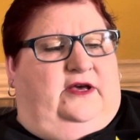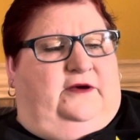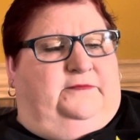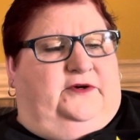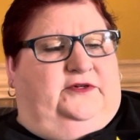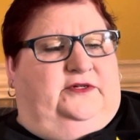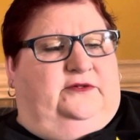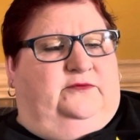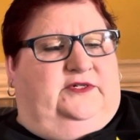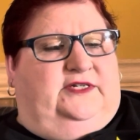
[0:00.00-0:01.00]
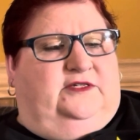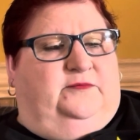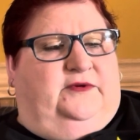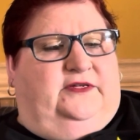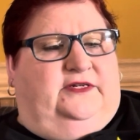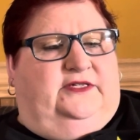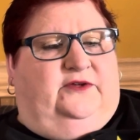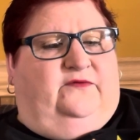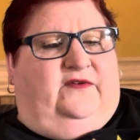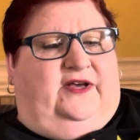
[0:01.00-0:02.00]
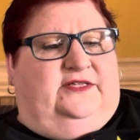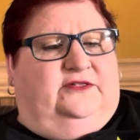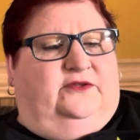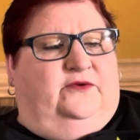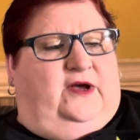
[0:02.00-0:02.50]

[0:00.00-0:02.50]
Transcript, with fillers: A person with disabilities who fights through